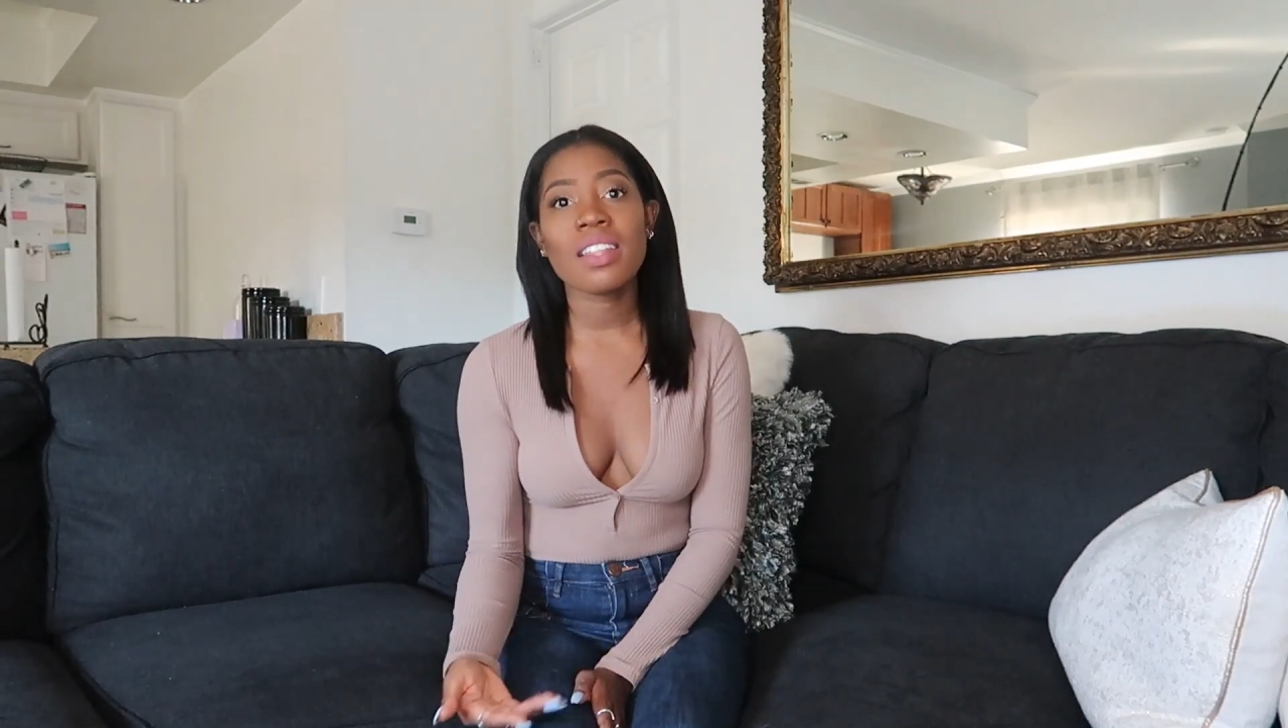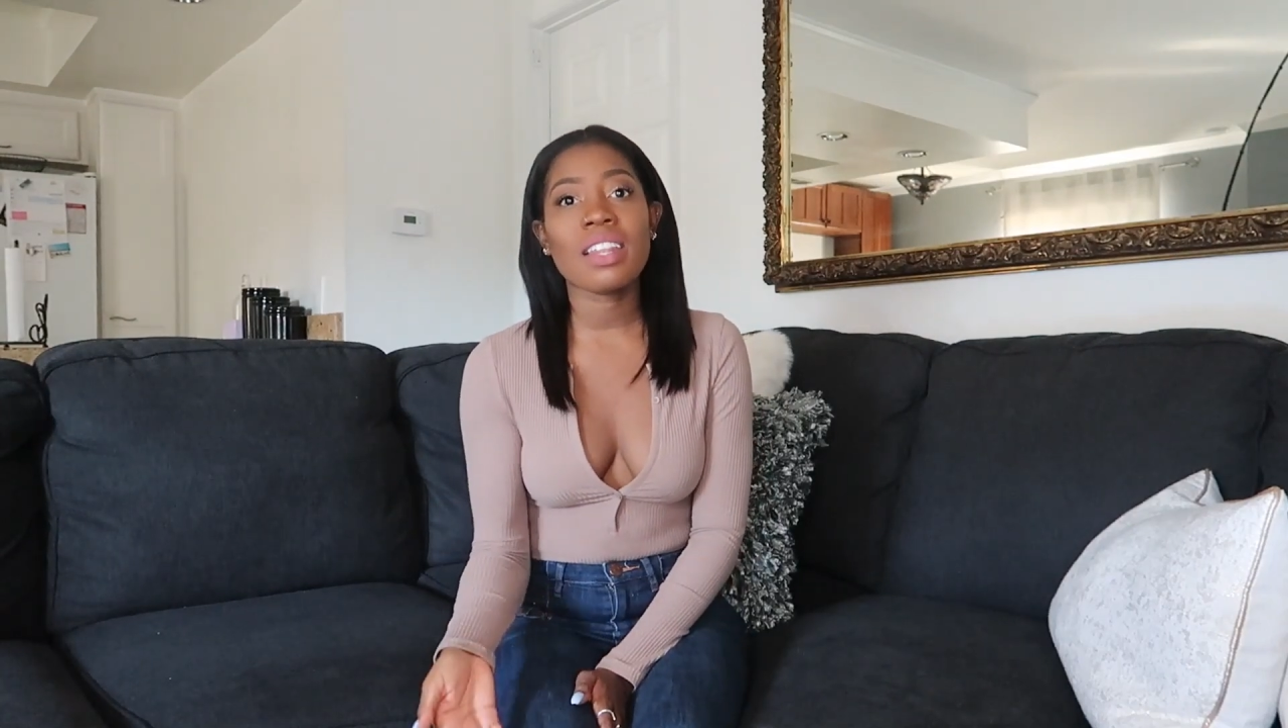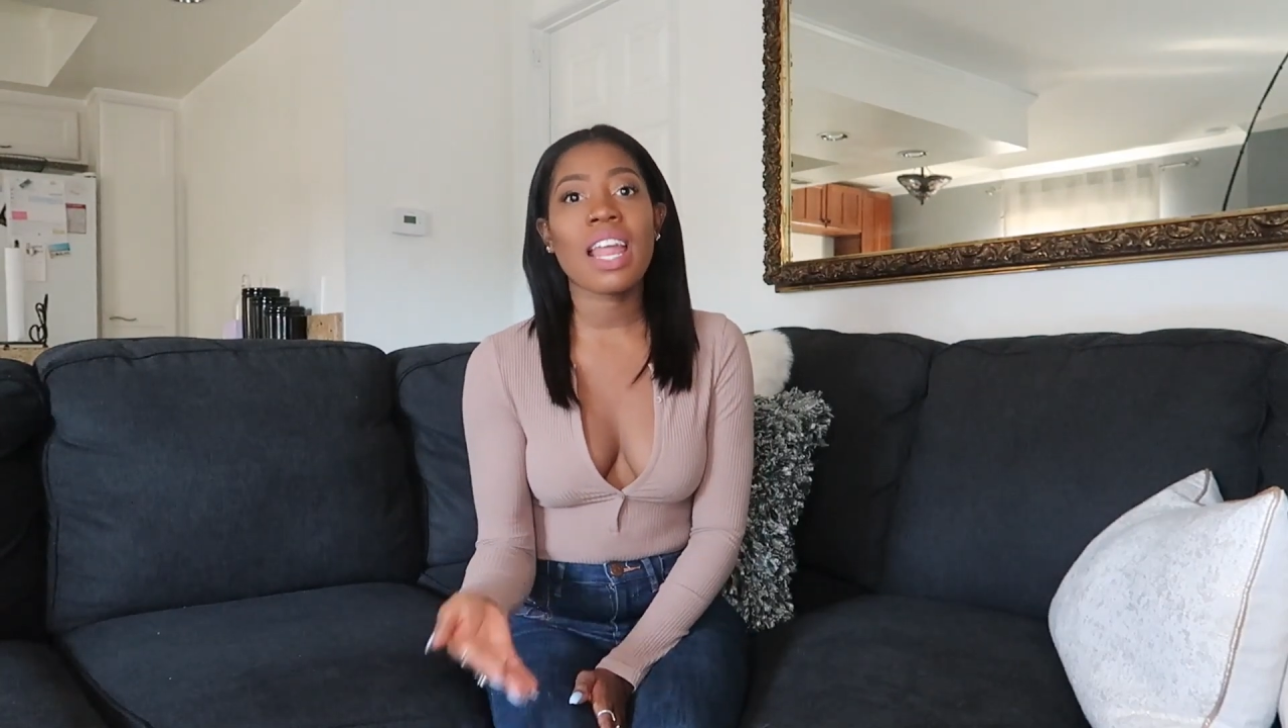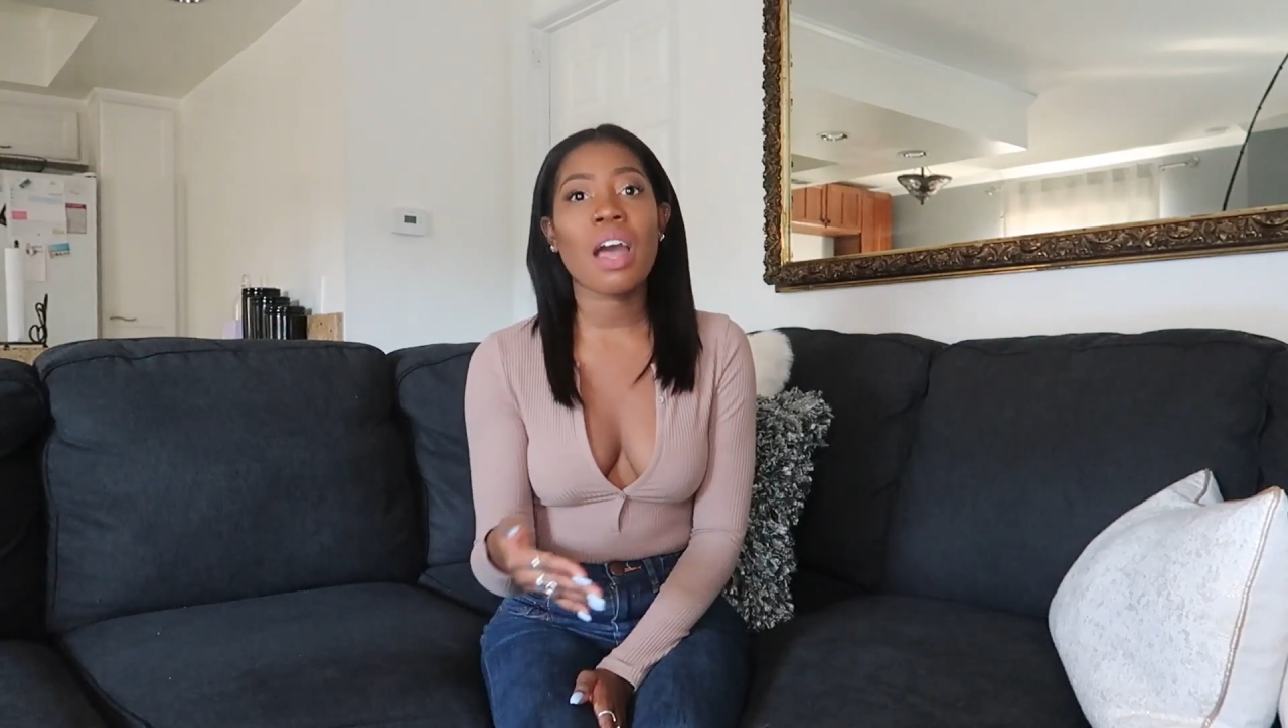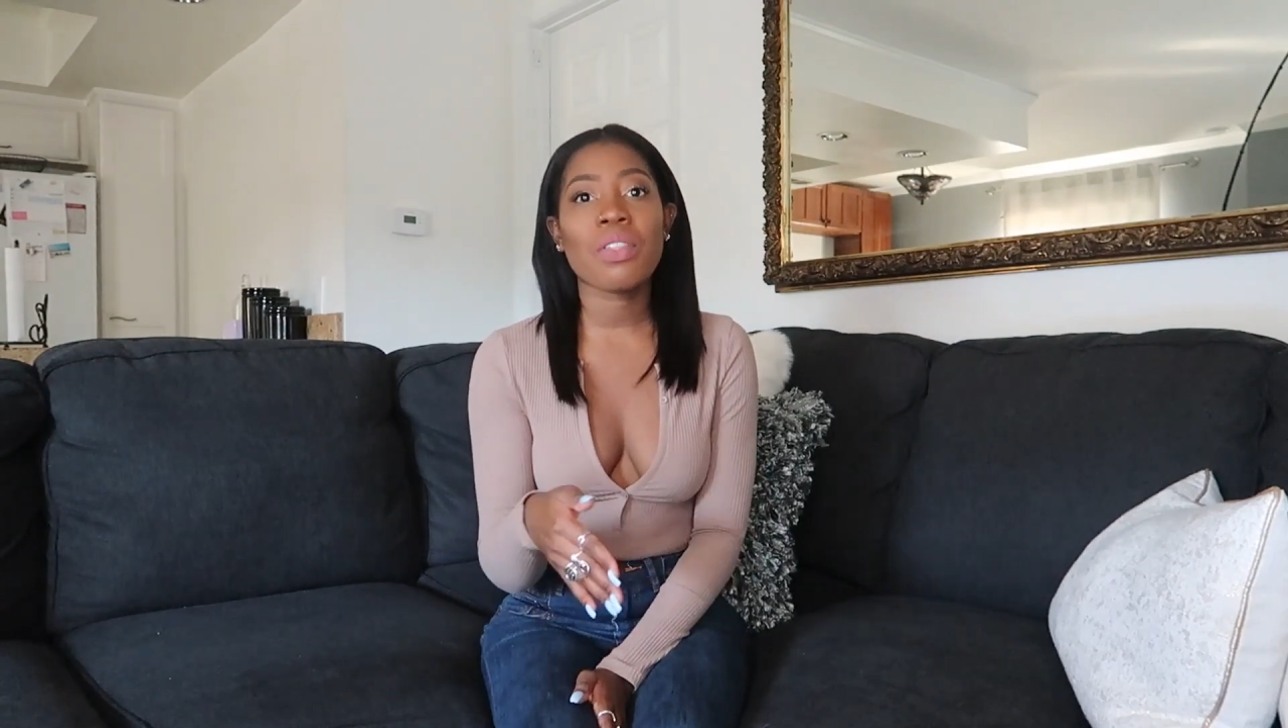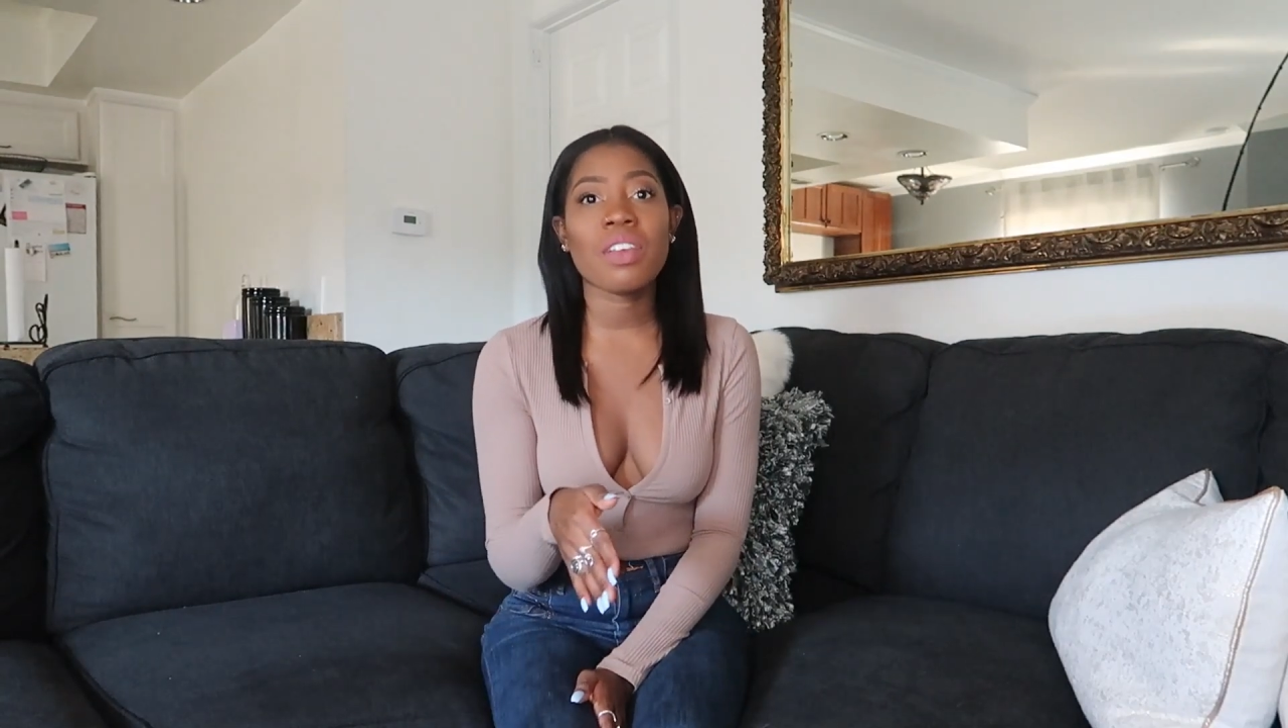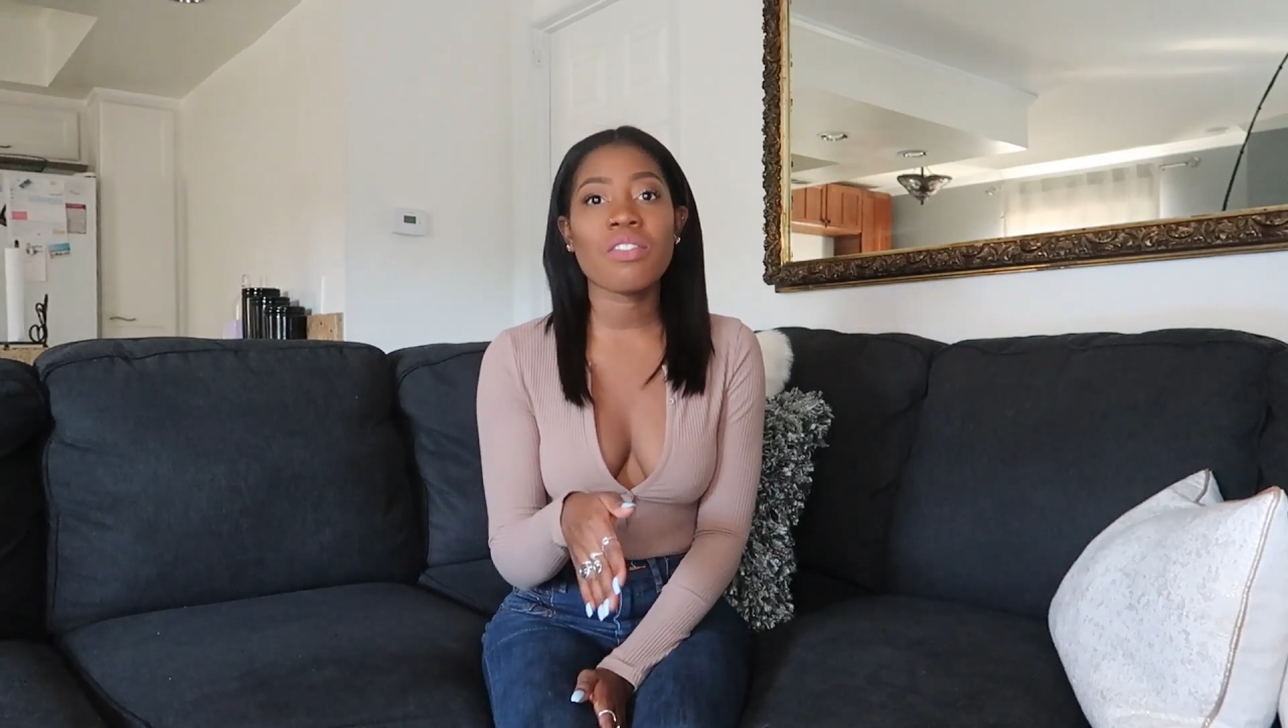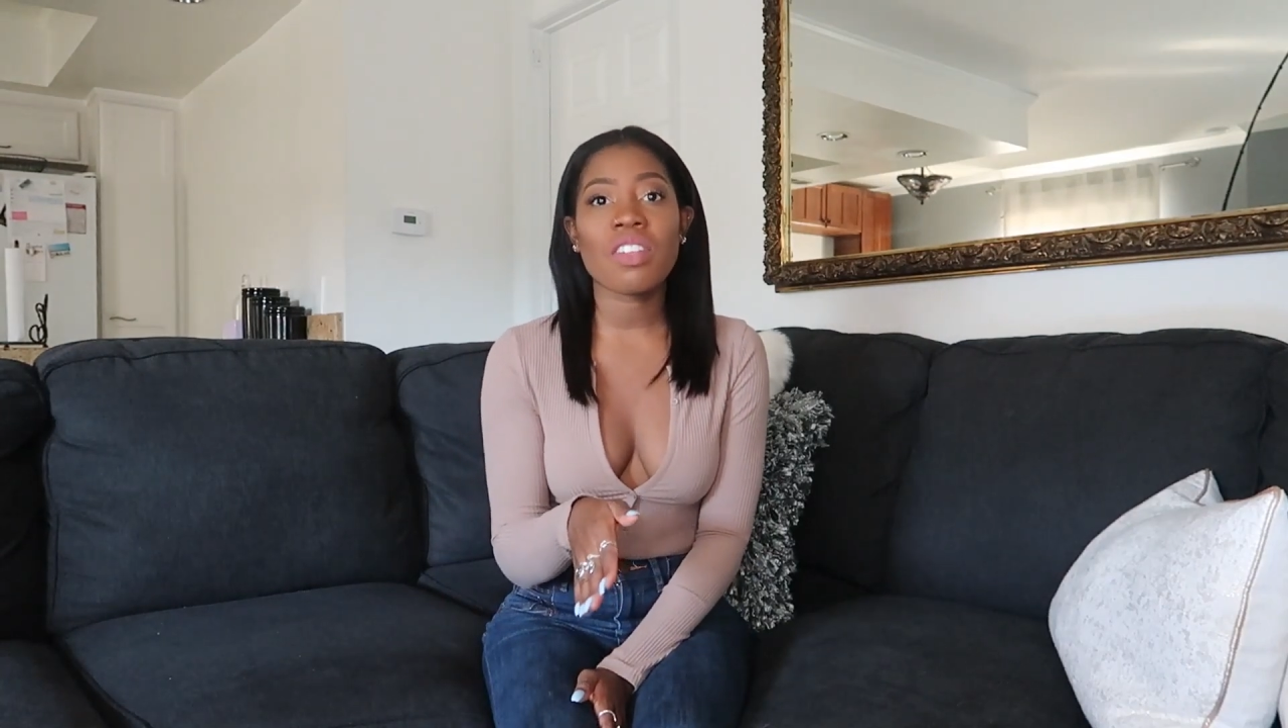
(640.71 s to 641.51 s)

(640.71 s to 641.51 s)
and now they're